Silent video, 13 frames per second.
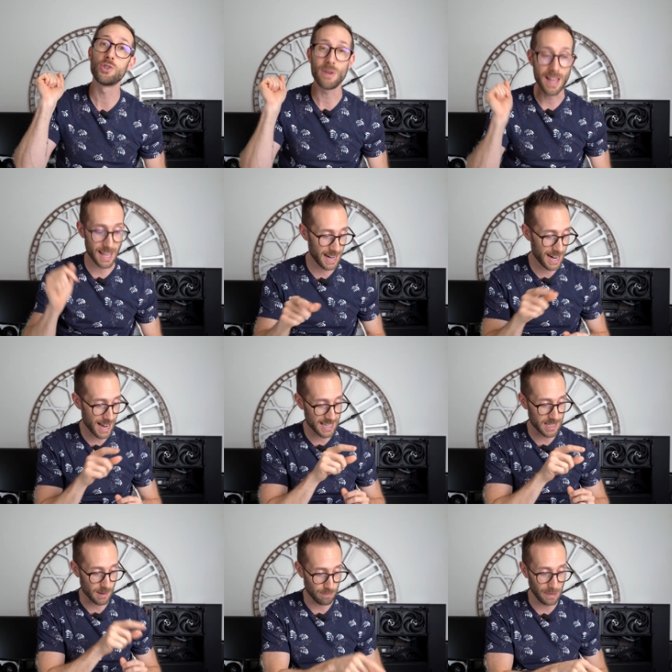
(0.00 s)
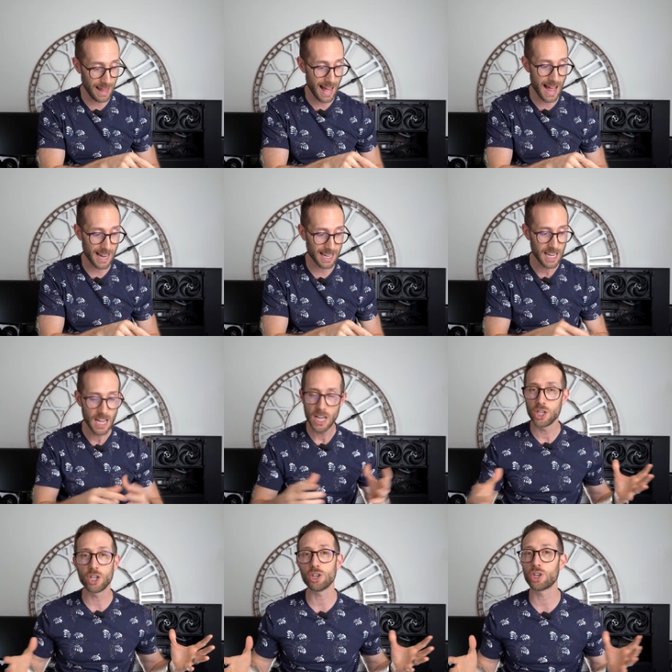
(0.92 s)
to anodize it black
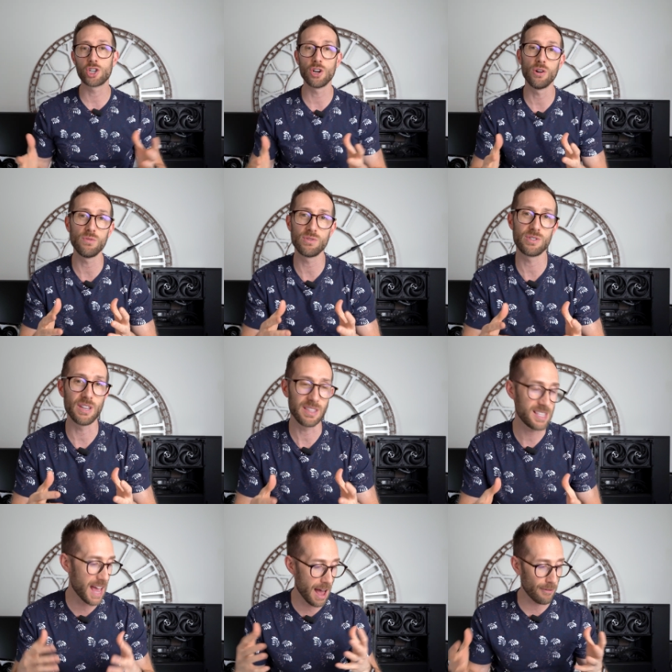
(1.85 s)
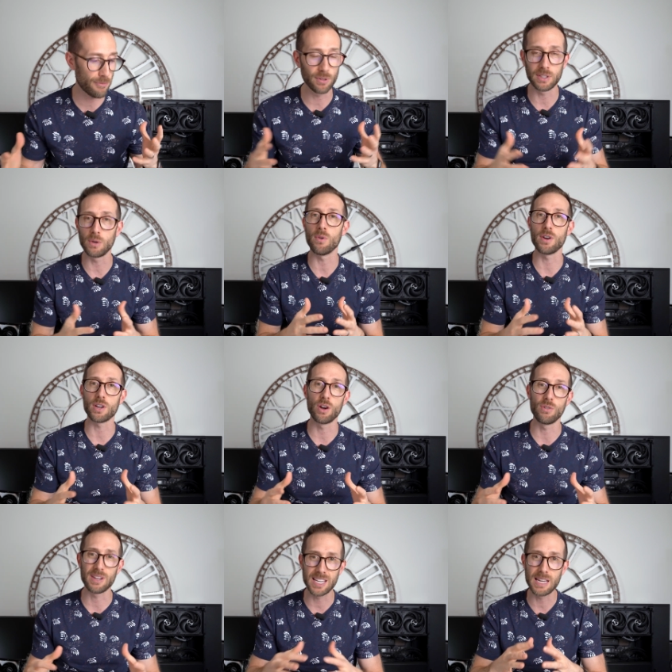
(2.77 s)
just shows that the effort they want to
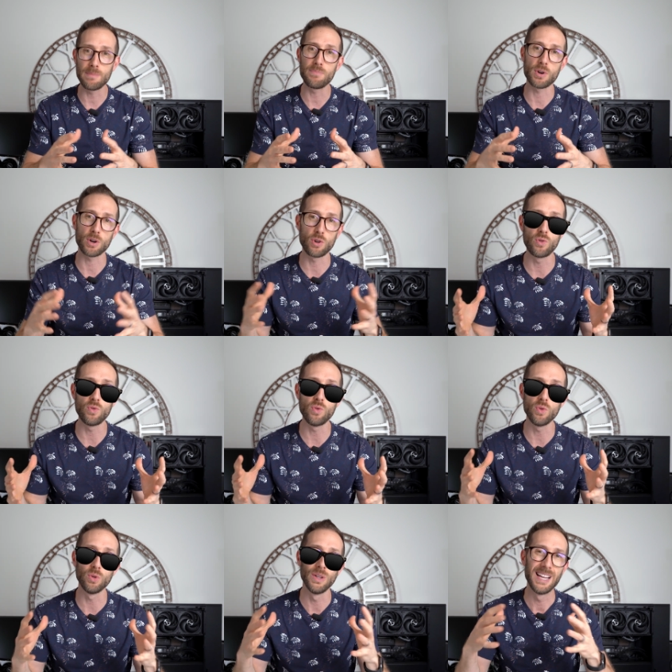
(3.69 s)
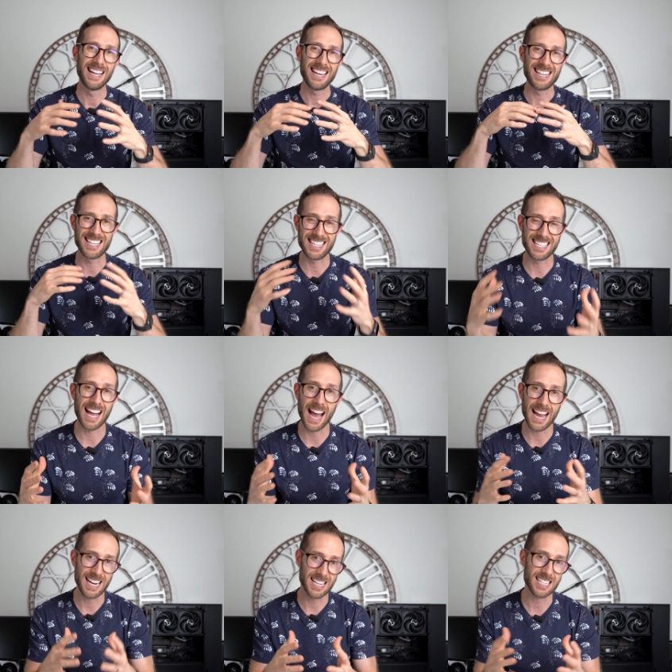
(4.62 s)
go to keep their cool
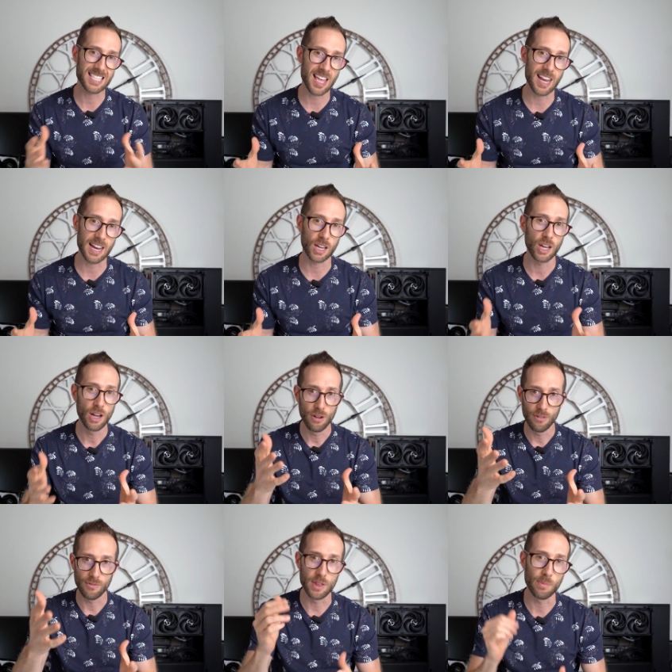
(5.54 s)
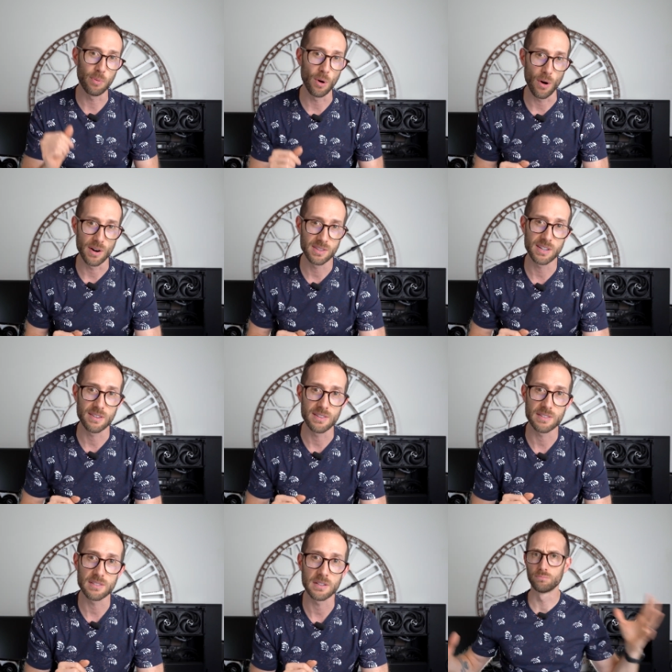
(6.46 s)
design aesthetic in the ProArt
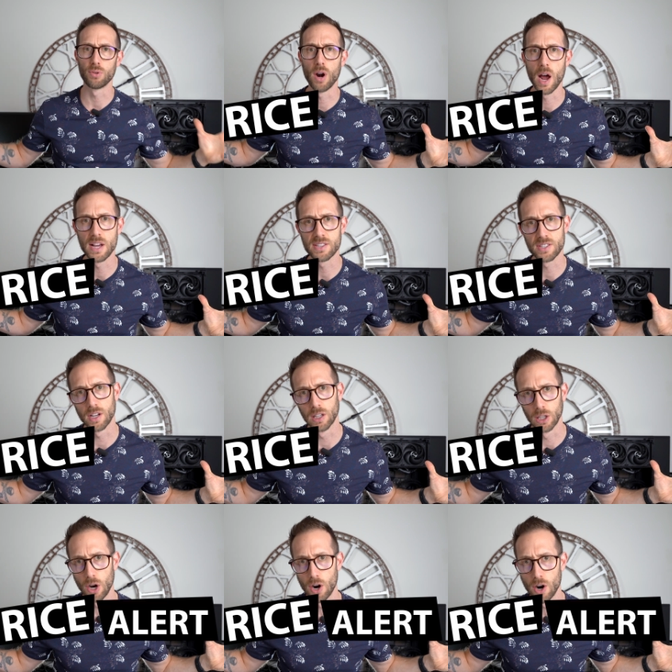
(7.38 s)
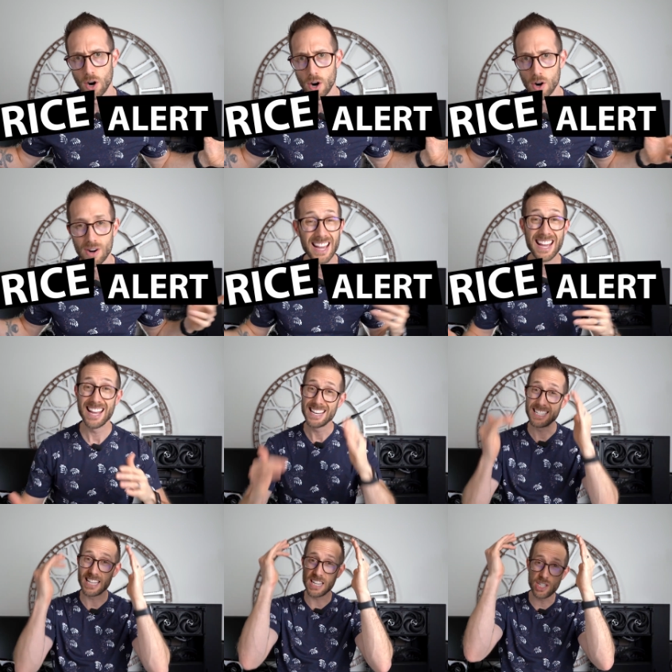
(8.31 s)
series. Price alert!
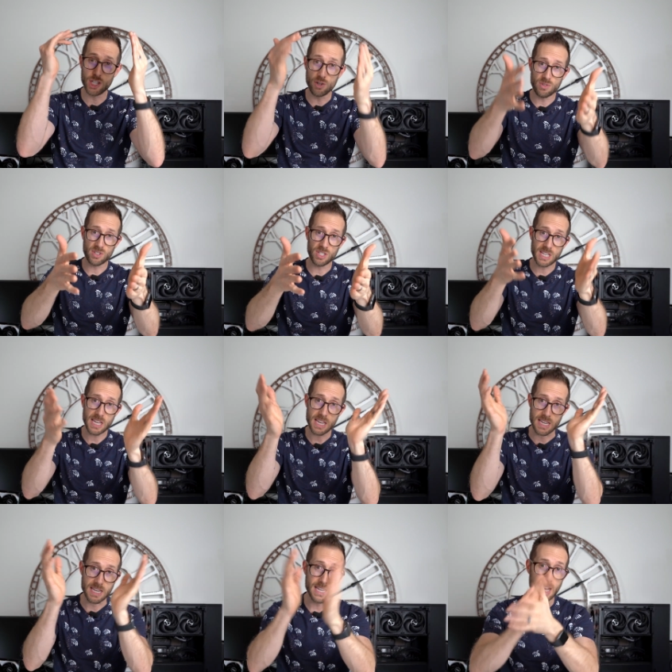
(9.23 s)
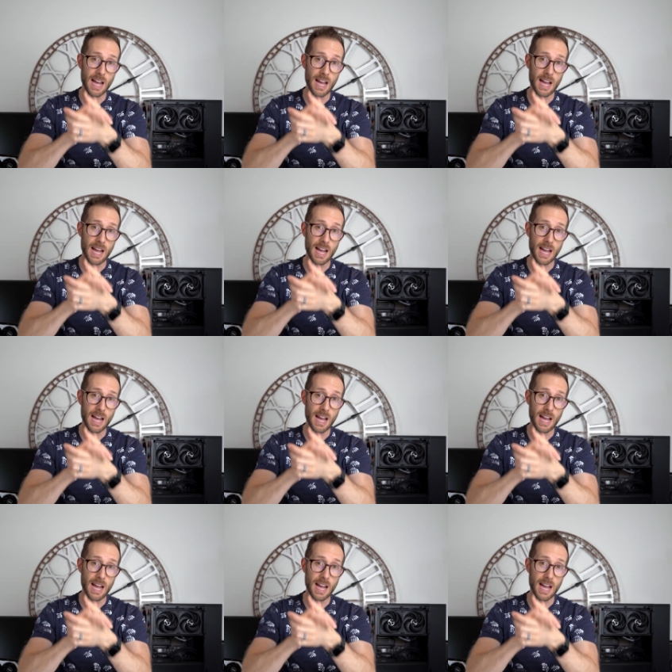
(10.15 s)
Did you see